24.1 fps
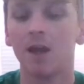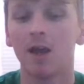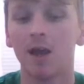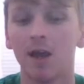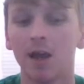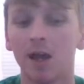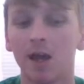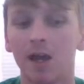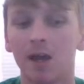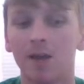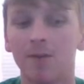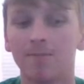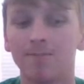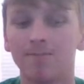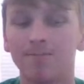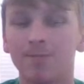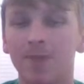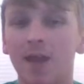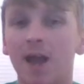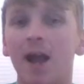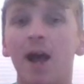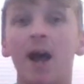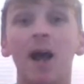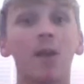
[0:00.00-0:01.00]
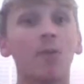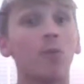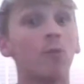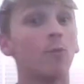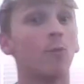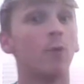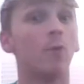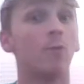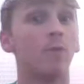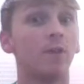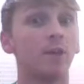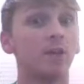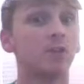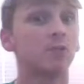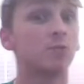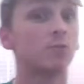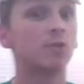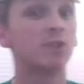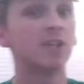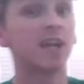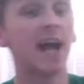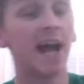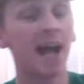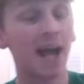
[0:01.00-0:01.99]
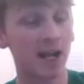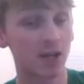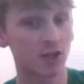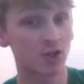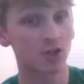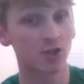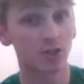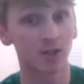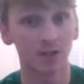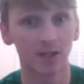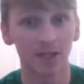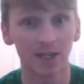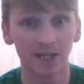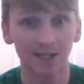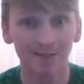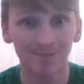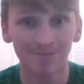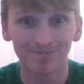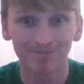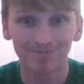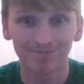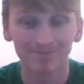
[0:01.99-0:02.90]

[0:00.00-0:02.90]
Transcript: I thought this was actually,